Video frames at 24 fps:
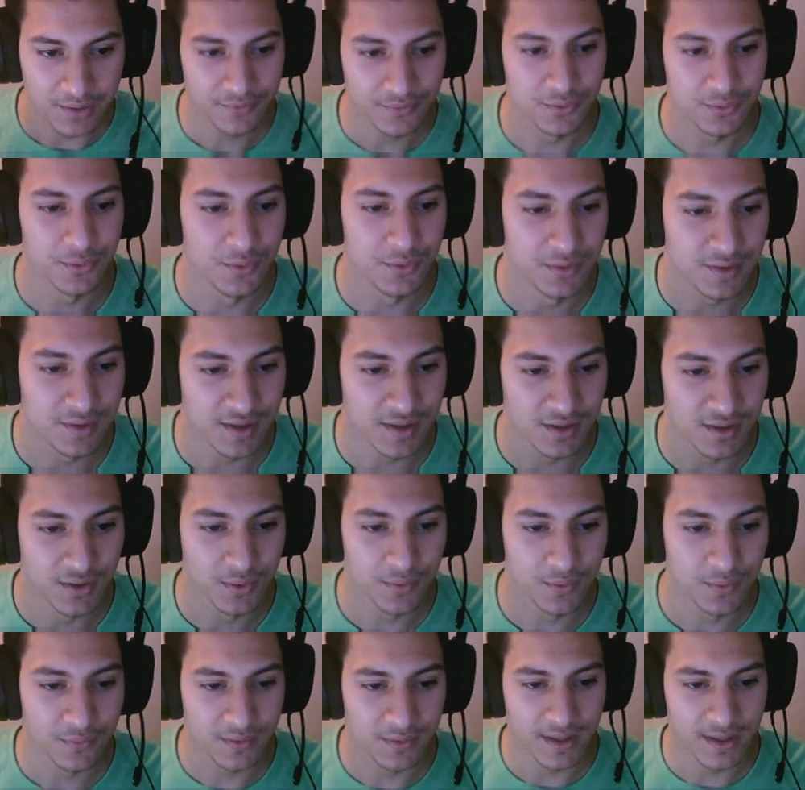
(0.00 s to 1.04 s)
to take
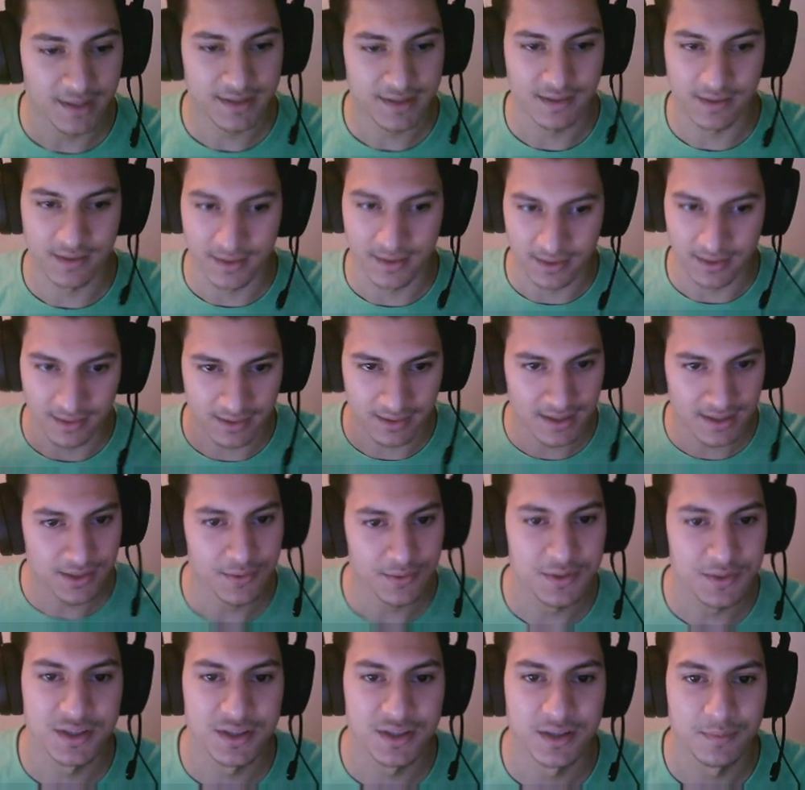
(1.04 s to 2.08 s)
note of that. Later
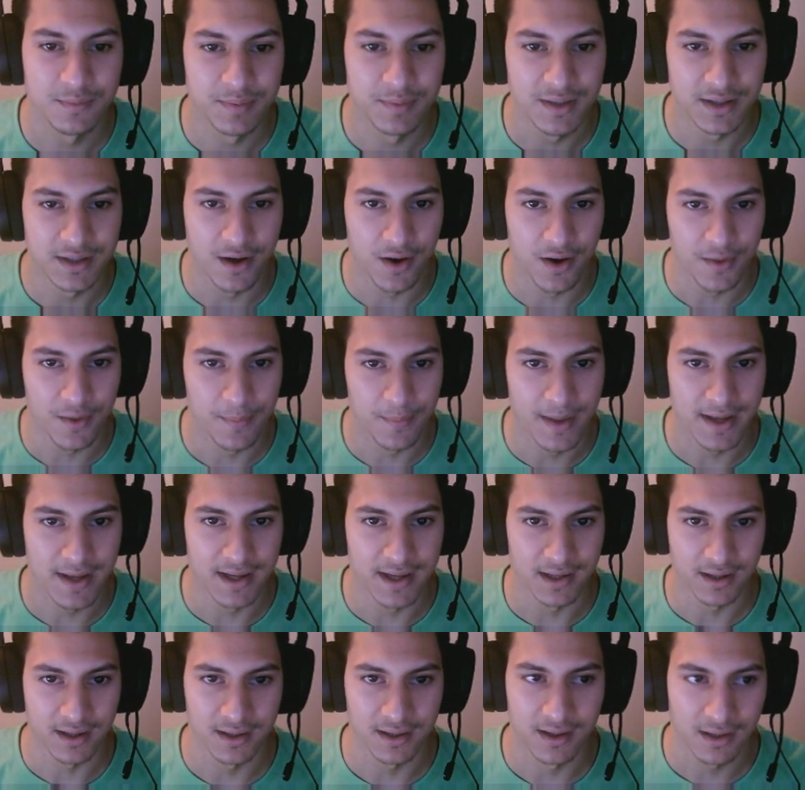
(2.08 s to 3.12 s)
it's gonna be an
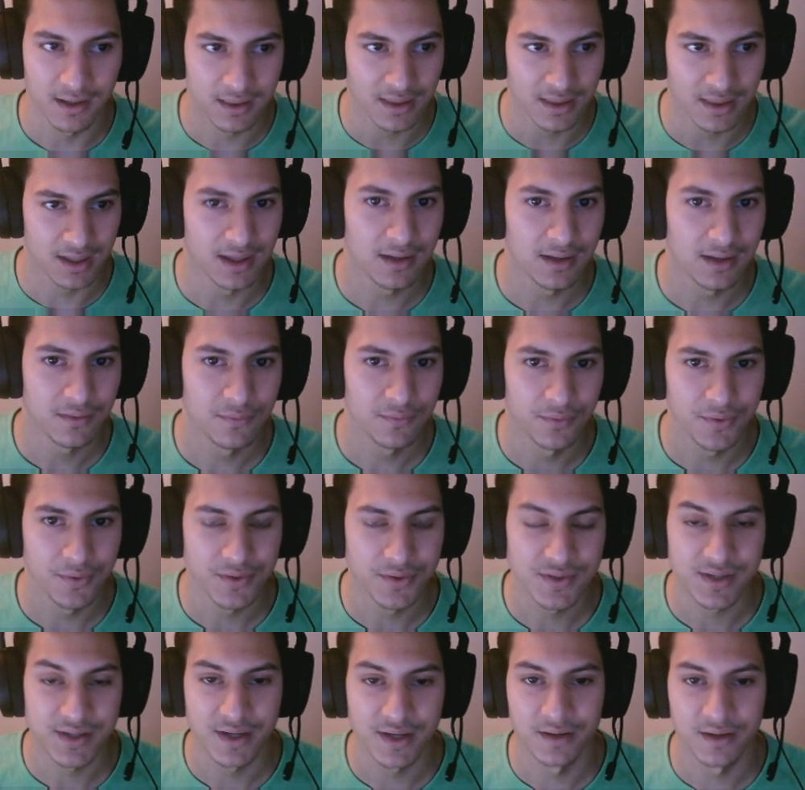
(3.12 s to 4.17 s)
automatic thing for
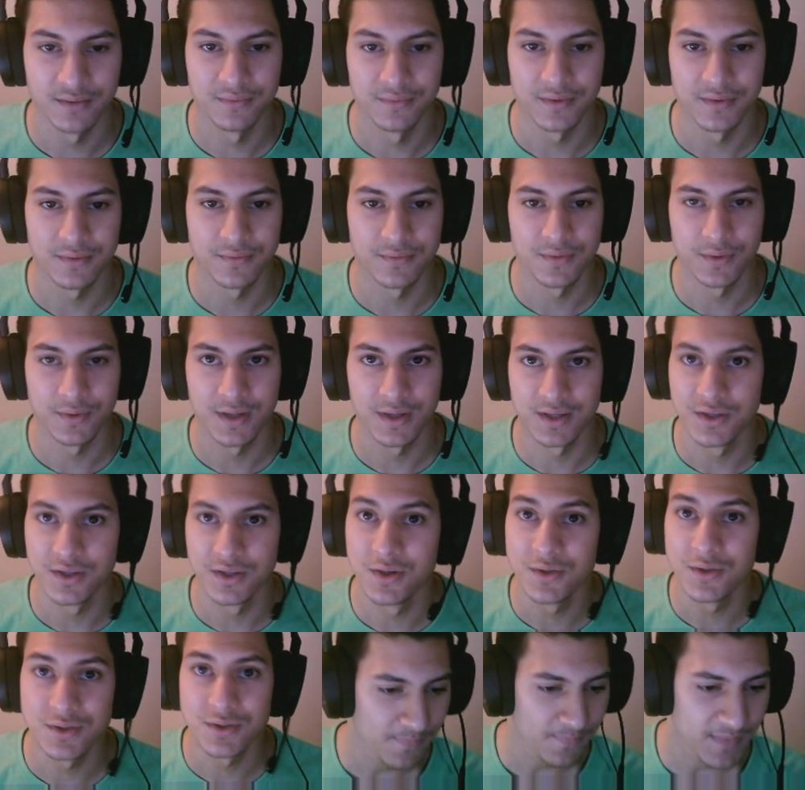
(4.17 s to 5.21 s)
yourself if you get
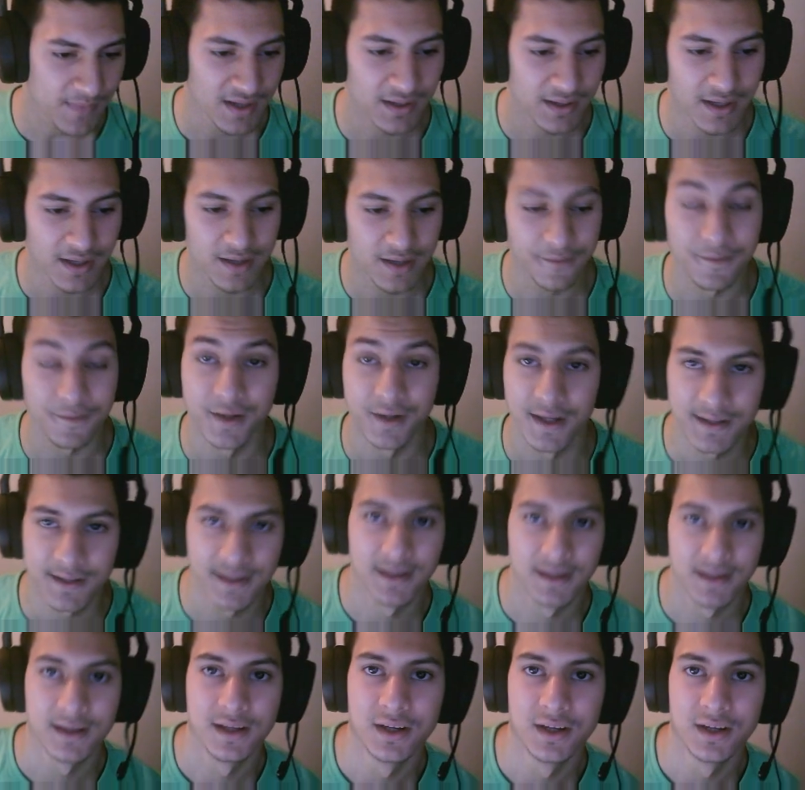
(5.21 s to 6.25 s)
used to it. If not,
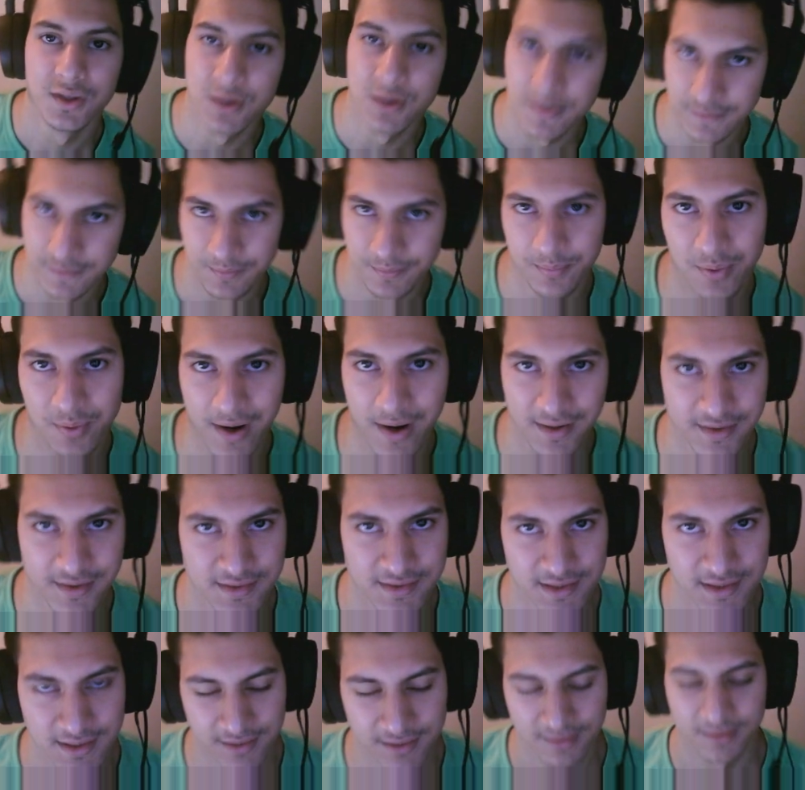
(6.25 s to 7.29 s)
you have to practice
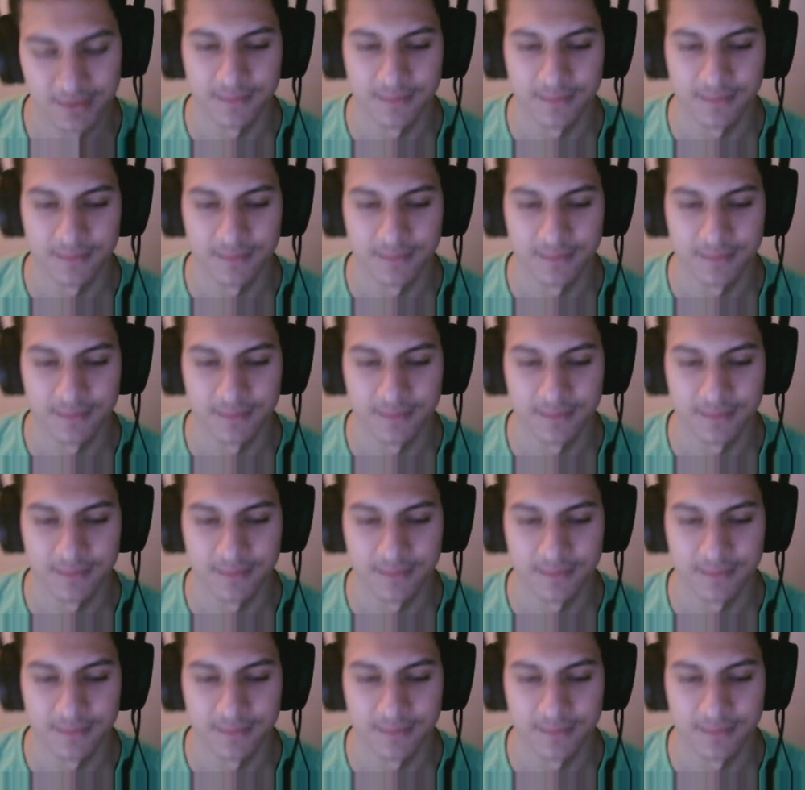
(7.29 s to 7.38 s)
that.